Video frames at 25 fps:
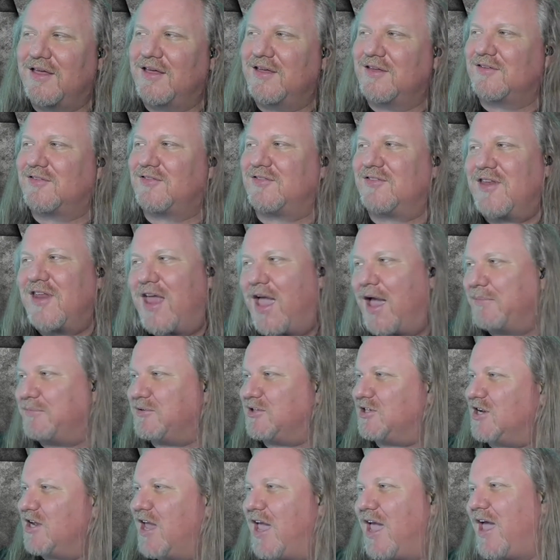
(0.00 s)

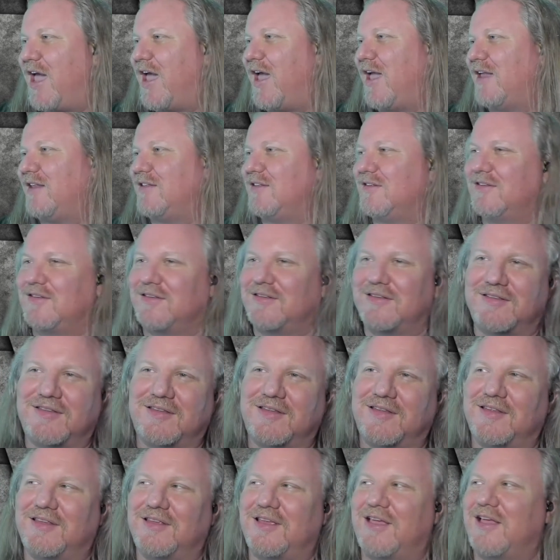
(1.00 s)
Snapchat,
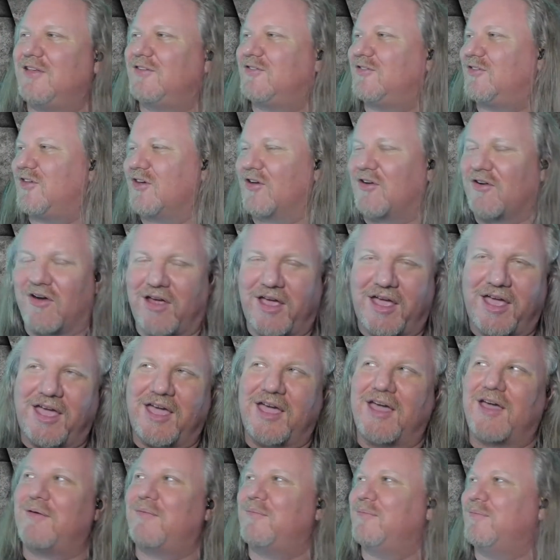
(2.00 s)

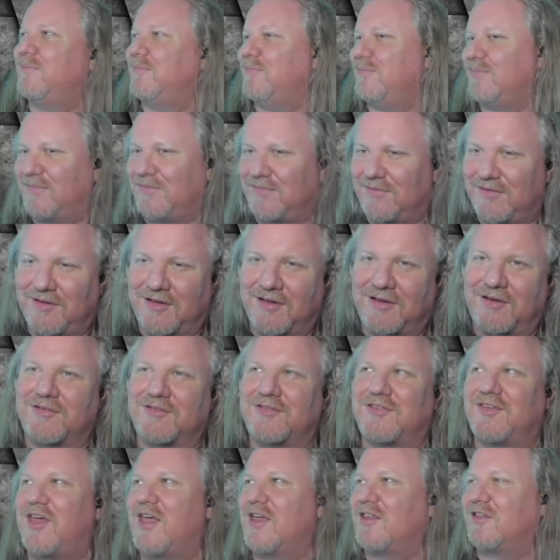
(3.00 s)
Instagram, you know,
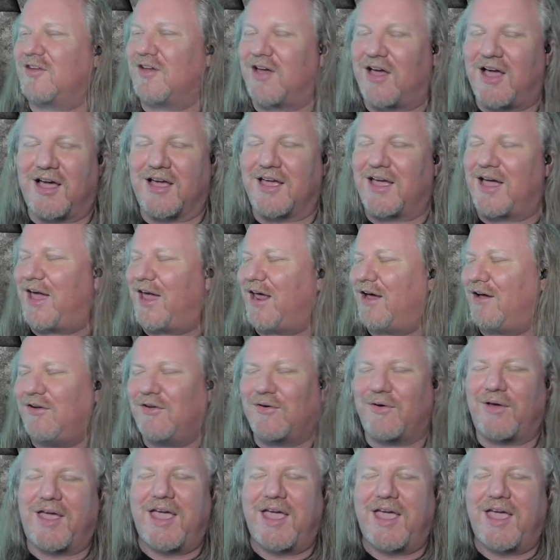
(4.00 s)
TikTok. I don't know